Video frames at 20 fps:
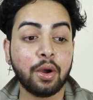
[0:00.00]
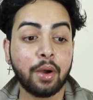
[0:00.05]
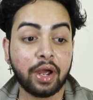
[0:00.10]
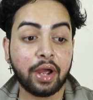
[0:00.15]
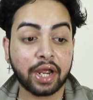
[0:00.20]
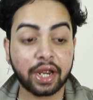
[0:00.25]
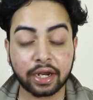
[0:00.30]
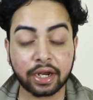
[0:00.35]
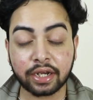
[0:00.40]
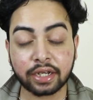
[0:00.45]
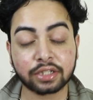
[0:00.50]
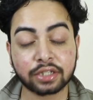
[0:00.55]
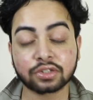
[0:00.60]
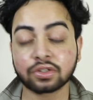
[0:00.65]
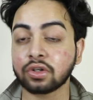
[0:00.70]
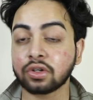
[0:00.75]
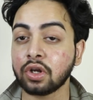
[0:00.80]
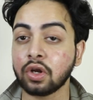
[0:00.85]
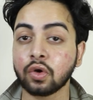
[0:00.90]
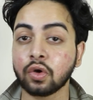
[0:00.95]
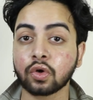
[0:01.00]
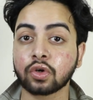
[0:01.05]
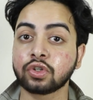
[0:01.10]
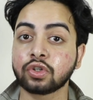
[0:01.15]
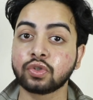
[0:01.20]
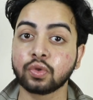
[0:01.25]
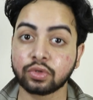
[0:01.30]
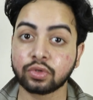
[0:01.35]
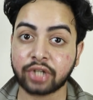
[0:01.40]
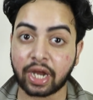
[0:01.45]
hair is gonna look
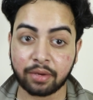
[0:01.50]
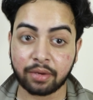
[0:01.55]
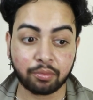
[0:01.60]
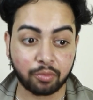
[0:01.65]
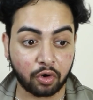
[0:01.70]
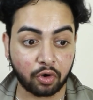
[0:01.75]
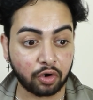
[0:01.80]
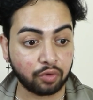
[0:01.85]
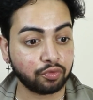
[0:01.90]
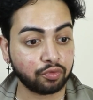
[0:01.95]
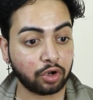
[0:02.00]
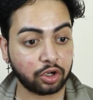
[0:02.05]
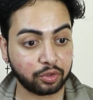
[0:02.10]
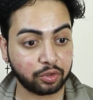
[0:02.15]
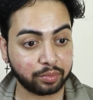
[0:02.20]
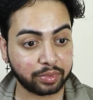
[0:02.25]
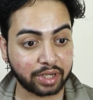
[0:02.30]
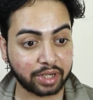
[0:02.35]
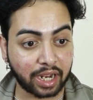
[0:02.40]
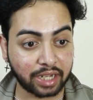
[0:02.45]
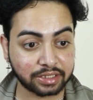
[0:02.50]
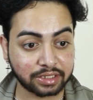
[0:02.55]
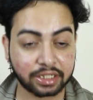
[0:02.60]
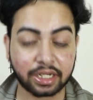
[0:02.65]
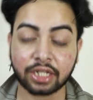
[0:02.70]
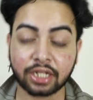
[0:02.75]
2 times more volumizing.